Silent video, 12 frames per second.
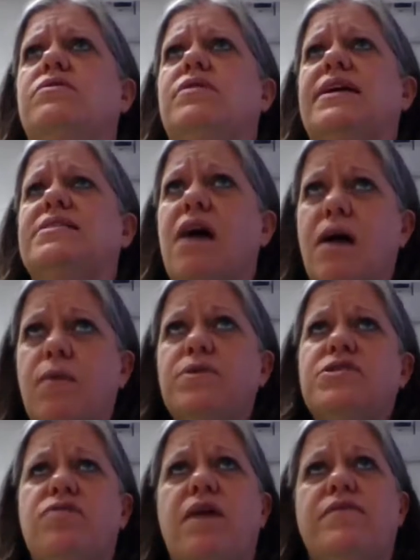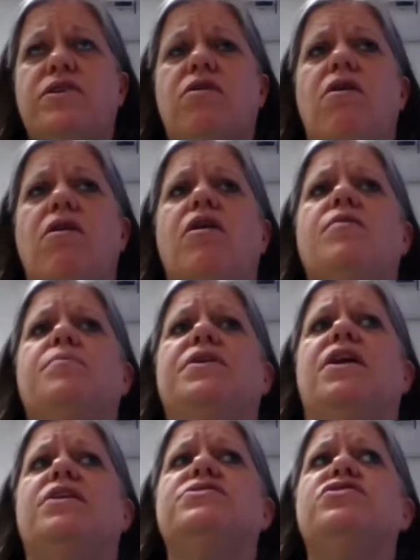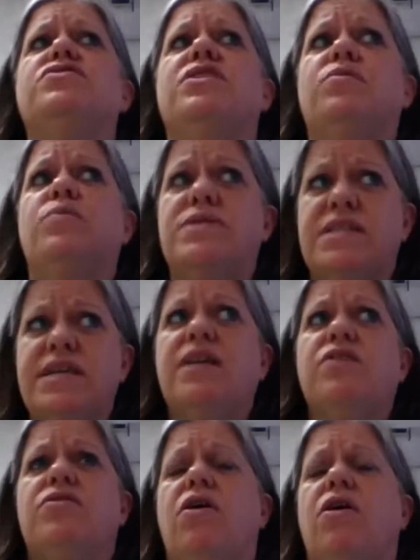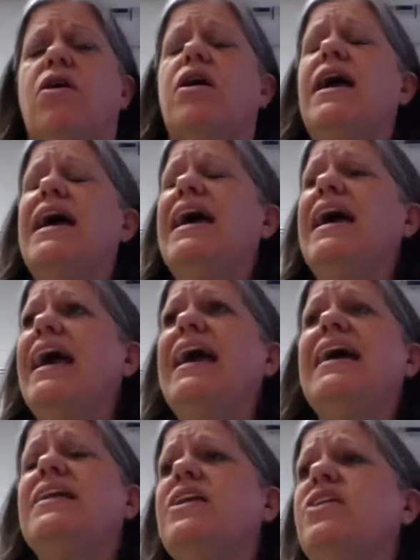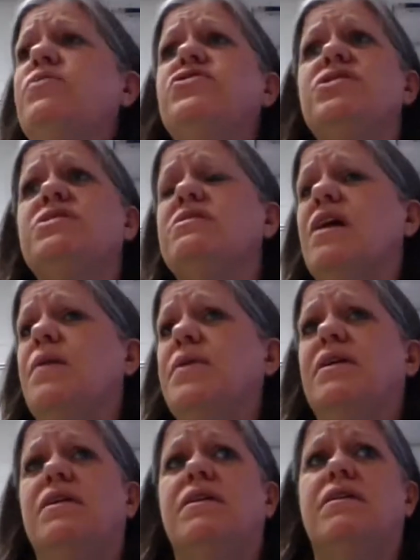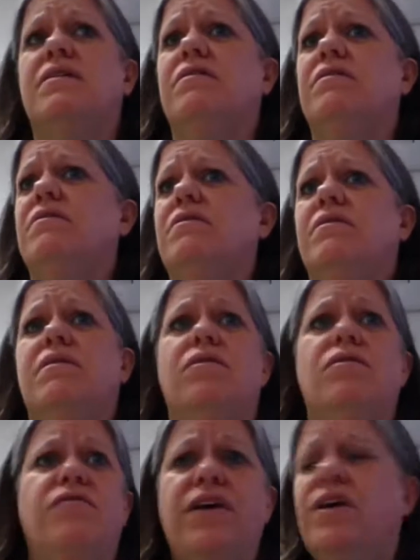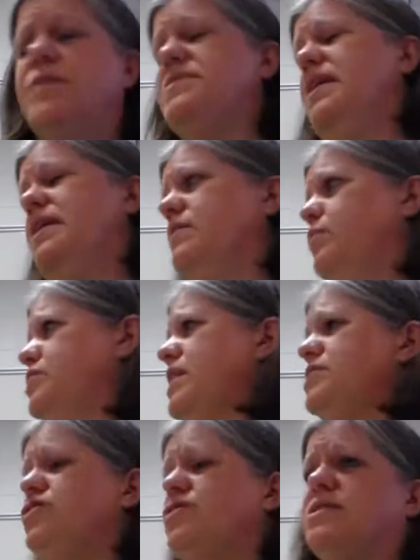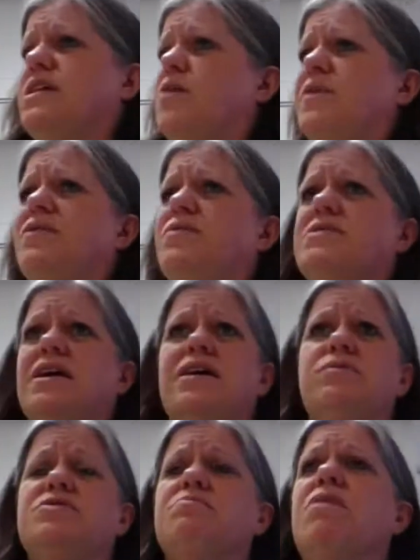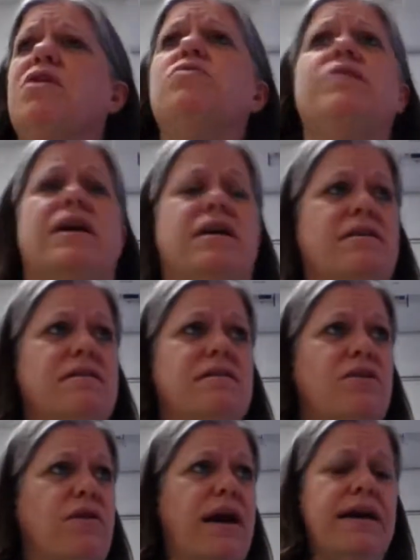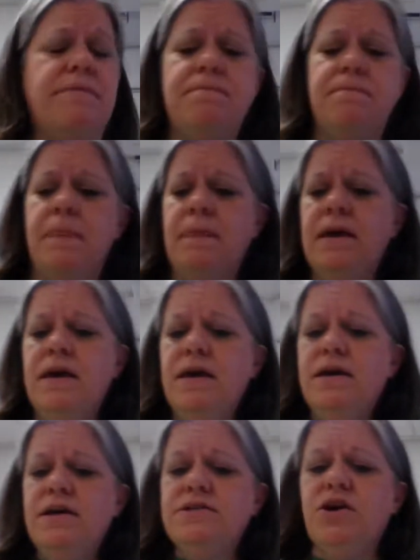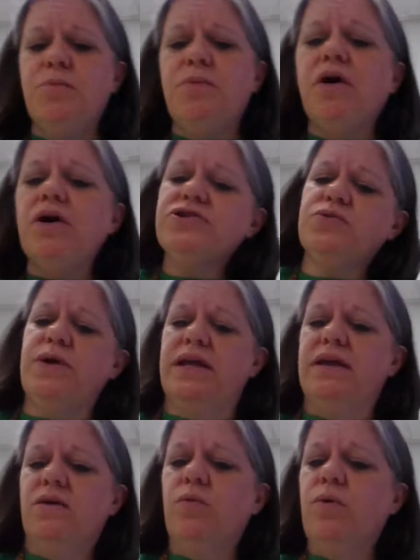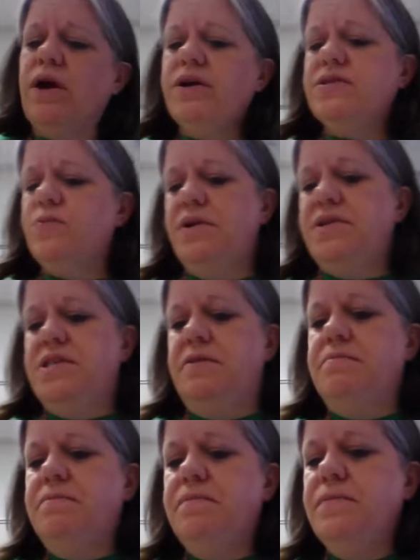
that Tom wasn't driving the car, but he also knew that it was a yellow car, and he was just, I mean, very upset. Which, as you can tell, I mean, he was like he was moaning. Okay, so part twenty, where is Wilson?